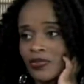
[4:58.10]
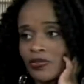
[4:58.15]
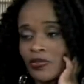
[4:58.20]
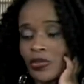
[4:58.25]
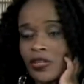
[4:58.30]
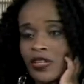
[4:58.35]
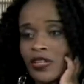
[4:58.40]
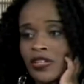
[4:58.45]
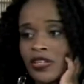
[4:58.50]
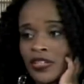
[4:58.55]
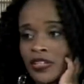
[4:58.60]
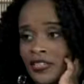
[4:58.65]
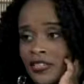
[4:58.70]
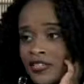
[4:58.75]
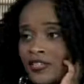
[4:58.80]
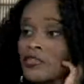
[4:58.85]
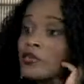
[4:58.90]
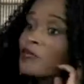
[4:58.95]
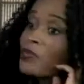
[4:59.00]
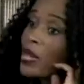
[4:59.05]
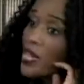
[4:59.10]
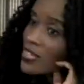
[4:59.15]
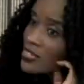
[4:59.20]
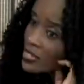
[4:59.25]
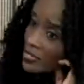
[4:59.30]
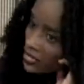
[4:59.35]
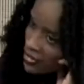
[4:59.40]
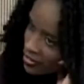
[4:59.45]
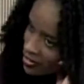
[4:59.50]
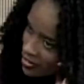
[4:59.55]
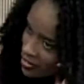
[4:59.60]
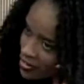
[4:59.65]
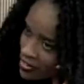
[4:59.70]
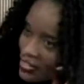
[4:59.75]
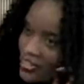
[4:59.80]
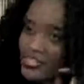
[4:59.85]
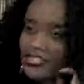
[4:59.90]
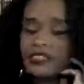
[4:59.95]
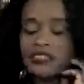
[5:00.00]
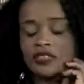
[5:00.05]
and passing it on is so
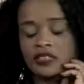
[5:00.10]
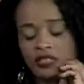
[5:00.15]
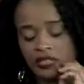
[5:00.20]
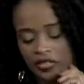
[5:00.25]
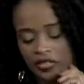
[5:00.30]
important.